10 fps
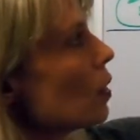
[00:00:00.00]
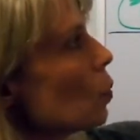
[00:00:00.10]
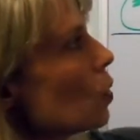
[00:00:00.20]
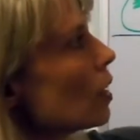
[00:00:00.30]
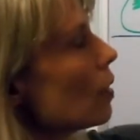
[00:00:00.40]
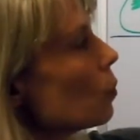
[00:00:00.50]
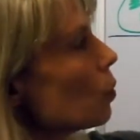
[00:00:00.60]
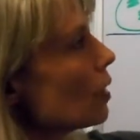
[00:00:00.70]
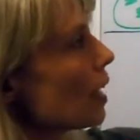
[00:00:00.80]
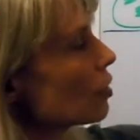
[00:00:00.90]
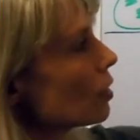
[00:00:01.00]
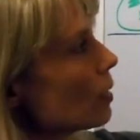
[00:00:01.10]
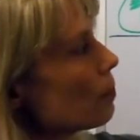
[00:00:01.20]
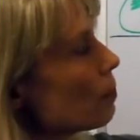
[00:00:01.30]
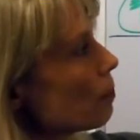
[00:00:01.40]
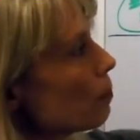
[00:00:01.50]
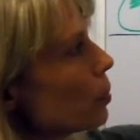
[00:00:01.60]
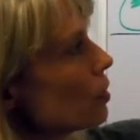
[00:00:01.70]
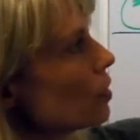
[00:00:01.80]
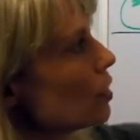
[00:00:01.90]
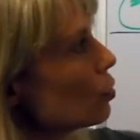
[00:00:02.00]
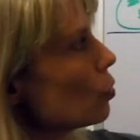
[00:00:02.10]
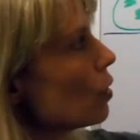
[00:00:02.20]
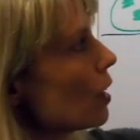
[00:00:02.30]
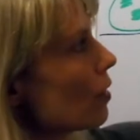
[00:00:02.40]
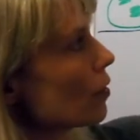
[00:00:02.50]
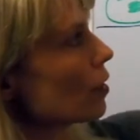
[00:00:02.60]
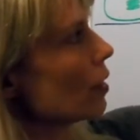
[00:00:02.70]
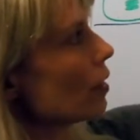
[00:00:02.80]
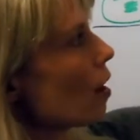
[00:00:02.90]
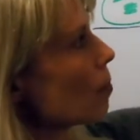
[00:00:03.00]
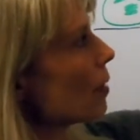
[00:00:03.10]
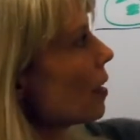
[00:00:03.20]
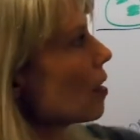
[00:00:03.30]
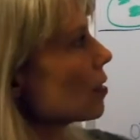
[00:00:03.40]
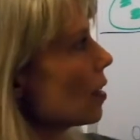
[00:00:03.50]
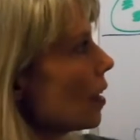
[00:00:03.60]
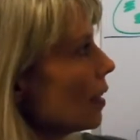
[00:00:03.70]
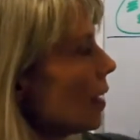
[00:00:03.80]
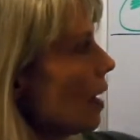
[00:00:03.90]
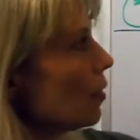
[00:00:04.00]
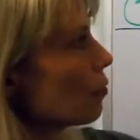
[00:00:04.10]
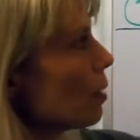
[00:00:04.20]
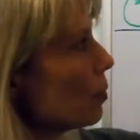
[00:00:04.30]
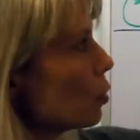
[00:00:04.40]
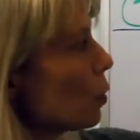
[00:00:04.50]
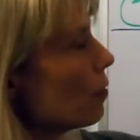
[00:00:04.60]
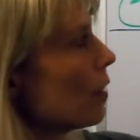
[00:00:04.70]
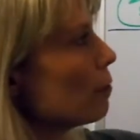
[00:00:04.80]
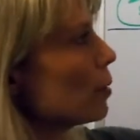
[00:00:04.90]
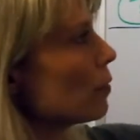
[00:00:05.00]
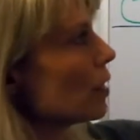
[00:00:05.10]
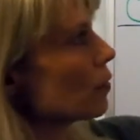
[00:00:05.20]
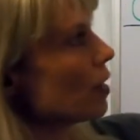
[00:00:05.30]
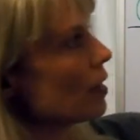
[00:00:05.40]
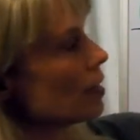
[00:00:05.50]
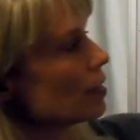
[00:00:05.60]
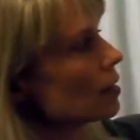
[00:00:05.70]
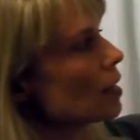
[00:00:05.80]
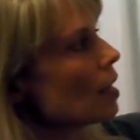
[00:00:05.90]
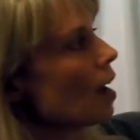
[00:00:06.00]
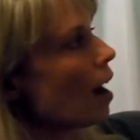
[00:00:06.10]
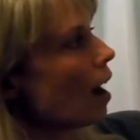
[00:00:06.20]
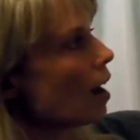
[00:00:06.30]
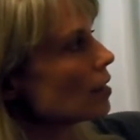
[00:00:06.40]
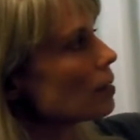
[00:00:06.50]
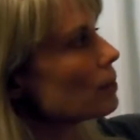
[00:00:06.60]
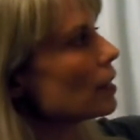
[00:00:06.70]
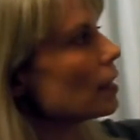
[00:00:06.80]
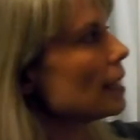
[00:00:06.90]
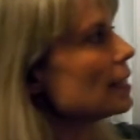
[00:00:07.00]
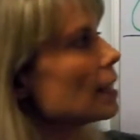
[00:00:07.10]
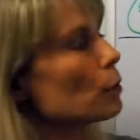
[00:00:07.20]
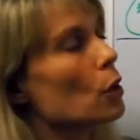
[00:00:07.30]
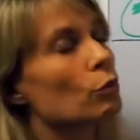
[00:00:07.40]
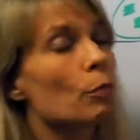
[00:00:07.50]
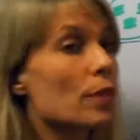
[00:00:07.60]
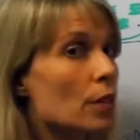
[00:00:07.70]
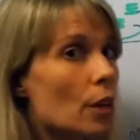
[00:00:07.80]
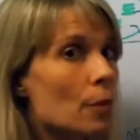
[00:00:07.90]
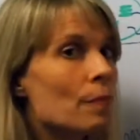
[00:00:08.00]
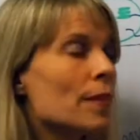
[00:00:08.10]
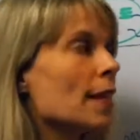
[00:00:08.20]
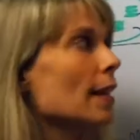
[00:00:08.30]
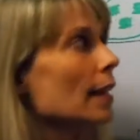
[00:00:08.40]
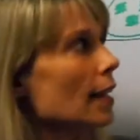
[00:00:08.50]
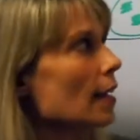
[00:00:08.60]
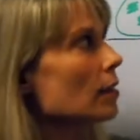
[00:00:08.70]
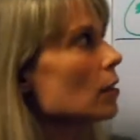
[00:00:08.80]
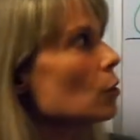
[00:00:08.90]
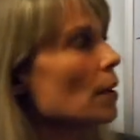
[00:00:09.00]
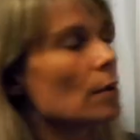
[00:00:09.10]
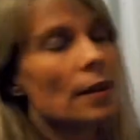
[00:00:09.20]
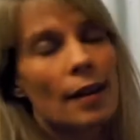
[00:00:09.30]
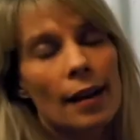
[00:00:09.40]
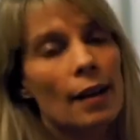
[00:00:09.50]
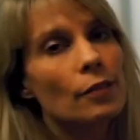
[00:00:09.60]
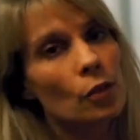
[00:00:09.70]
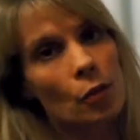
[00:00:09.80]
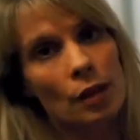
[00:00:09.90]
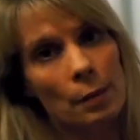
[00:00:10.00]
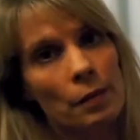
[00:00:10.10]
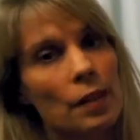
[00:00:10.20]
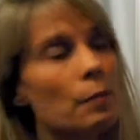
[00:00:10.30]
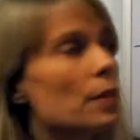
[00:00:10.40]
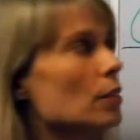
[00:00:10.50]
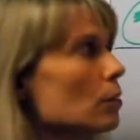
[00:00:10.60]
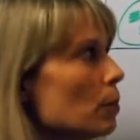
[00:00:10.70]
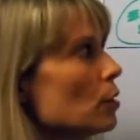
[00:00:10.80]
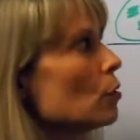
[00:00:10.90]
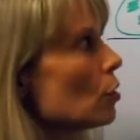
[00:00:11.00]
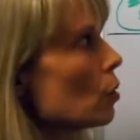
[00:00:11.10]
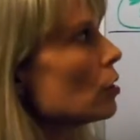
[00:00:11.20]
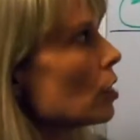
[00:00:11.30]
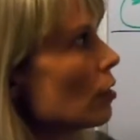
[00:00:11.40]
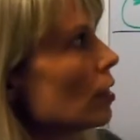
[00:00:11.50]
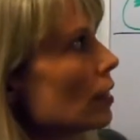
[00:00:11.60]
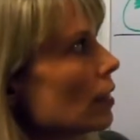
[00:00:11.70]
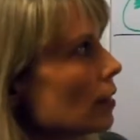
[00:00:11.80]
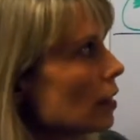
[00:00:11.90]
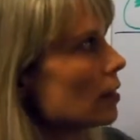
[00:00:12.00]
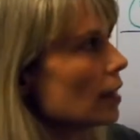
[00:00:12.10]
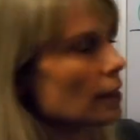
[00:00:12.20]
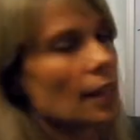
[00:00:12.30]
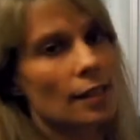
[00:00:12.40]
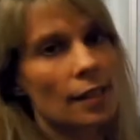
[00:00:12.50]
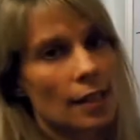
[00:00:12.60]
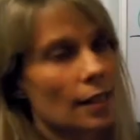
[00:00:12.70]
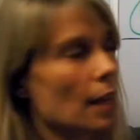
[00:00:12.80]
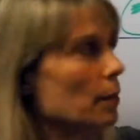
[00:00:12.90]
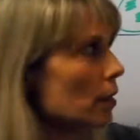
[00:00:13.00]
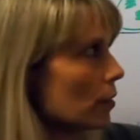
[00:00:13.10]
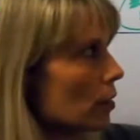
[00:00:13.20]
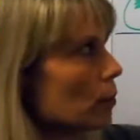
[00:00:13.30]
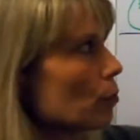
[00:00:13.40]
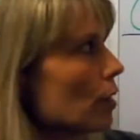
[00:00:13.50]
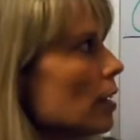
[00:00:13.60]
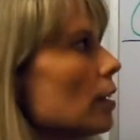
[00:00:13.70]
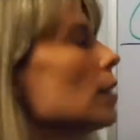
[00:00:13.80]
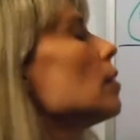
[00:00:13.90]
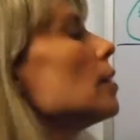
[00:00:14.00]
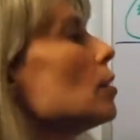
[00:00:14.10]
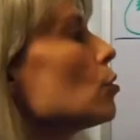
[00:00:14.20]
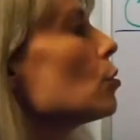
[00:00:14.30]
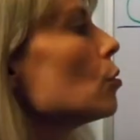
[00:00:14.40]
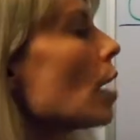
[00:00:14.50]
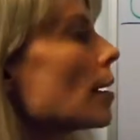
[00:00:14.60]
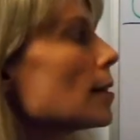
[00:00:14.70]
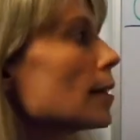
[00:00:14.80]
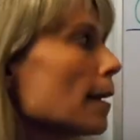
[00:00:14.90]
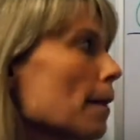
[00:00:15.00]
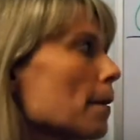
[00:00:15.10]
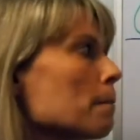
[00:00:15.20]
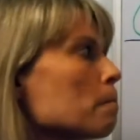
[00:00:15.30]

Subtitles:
what actually puts these two together, the carbon dioxide and the ribulose 1,5 bisphosphate, is an enzyme called rubisco. Again, you may or may not have to know the name of it, but do know in general, I think that's an enzyme that is bringing these two guys together.